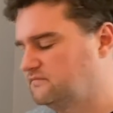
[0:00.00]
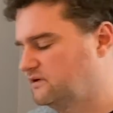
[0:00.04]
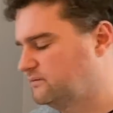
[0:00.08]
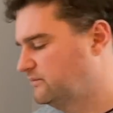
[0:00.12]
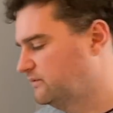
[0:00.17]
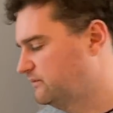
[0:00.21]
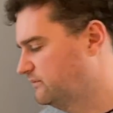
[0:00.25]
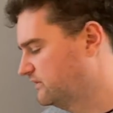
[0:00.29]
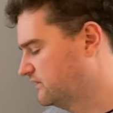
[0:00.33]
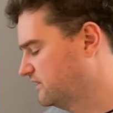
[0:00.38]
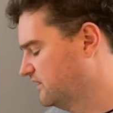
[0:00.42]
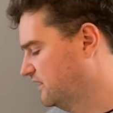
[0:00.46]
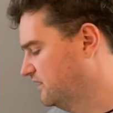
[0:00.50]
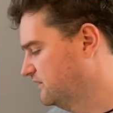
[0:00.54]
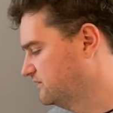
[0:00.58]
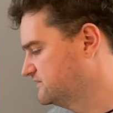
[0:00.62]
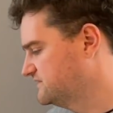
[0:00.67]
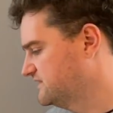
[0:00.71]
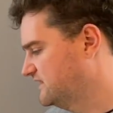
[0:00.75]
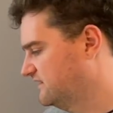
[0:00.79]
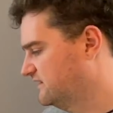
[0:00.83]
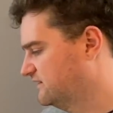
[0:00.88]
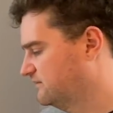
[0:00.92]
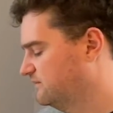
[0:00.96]
I remember Carl
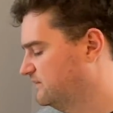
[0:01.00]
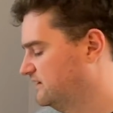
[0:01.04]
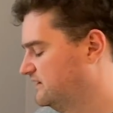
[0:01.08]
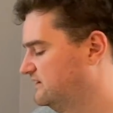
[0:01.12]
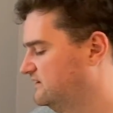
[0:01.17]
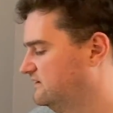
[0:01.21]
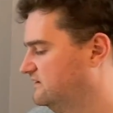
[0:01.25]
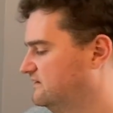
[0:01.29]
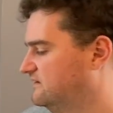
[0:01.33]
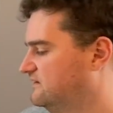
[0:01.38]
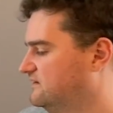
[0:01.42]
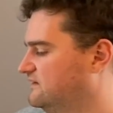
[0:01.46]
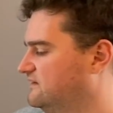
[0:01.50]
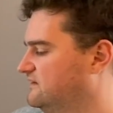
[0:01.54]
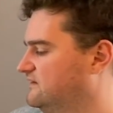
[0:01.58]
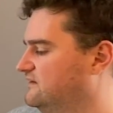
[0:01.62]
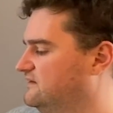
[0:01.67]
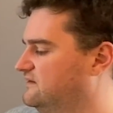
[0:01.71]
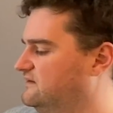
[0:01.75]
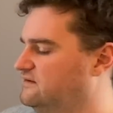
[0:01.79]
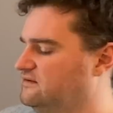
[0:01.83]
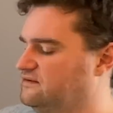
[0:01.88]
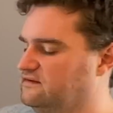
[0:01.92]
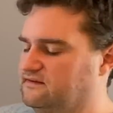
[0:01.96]
telling me
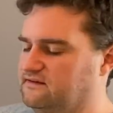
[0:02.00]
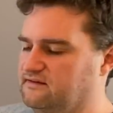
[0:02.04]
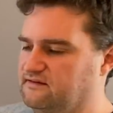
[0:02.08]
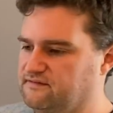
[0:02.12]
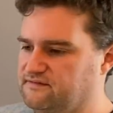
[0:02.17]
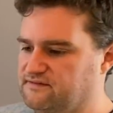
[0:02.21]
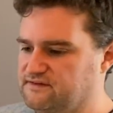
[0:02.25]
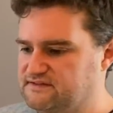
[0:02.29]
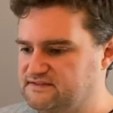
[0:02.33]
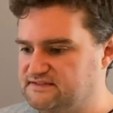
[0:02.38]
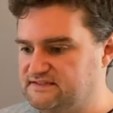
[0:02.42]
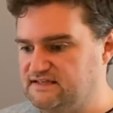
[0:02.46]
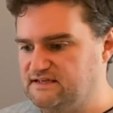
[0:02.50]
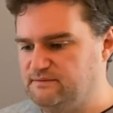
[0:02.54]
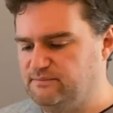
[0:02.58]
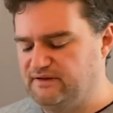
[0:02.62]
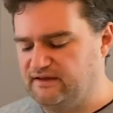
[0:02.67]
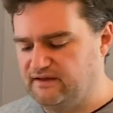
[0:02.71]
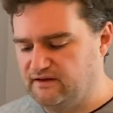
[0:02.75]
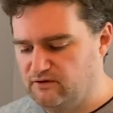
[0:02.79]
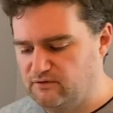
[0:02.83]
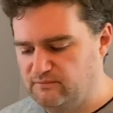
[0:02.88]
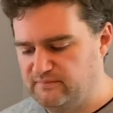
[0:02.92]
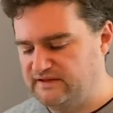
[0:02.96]
the
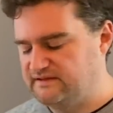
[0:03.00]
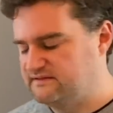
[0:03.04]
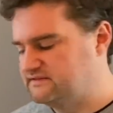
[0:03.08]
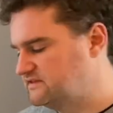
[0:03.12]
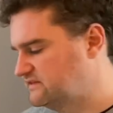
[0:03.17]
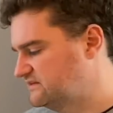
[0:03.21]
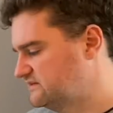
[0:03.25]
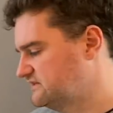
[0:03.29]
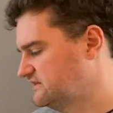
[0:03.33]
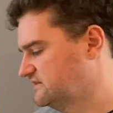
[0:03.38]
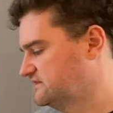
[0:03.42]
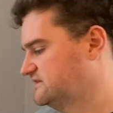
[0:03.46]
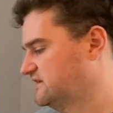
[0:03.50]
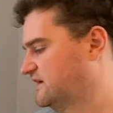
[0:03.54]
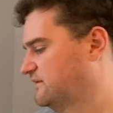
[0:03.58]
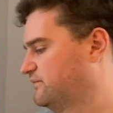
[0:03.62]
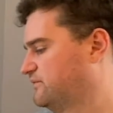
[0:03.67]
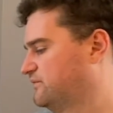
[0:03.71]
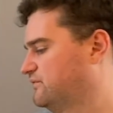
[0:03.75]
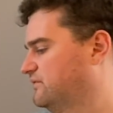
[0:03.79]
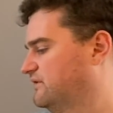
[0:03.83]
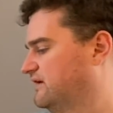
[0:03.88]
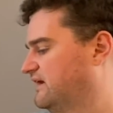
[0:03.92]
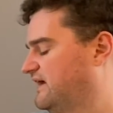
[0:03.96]
DBL means it's a
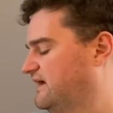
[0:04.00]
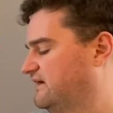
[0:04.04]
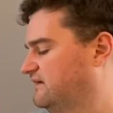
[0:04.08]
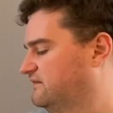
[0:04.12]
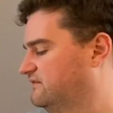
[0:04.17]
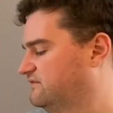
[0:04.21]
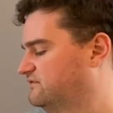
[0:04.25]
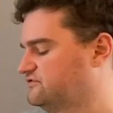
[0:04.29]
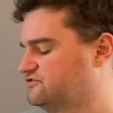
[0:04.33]
double length